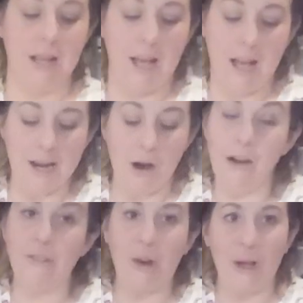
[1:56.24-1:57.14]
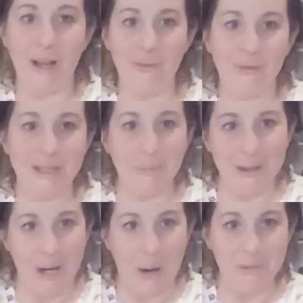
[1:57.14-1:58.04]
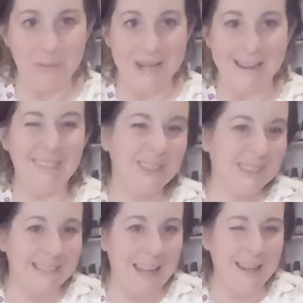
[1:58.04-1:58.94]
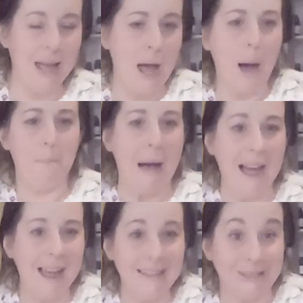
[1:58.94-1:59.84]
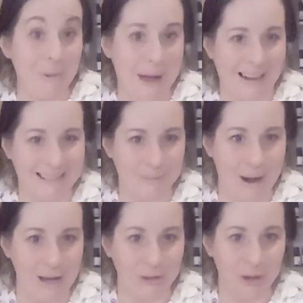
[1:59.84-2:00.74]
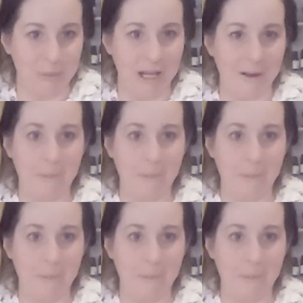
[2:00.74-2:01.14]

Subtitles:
And often I'll have someone come to me and they'll say, my low back is bothering me.